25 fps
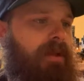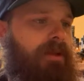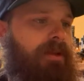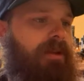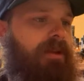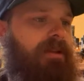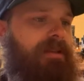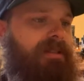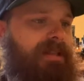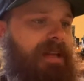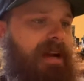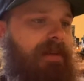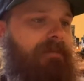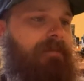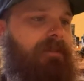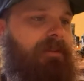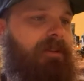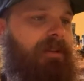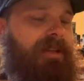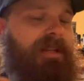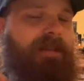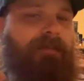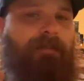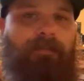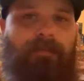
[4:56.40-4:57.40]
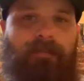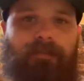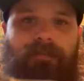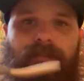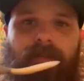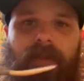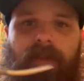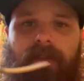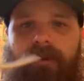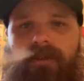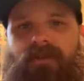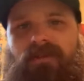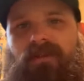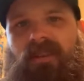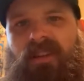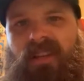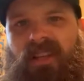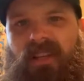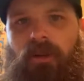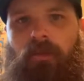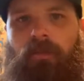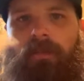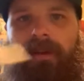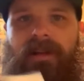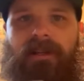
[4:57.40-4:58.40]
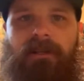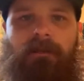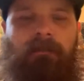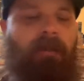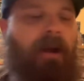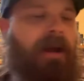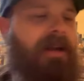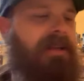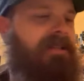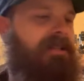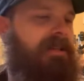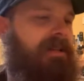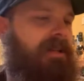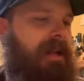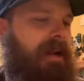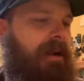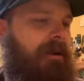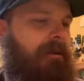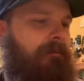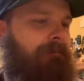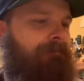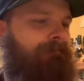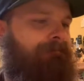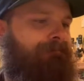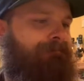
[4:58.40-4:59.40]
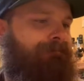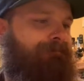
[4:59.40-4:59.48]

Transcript: You could definitely, there's a little bit of spice in there.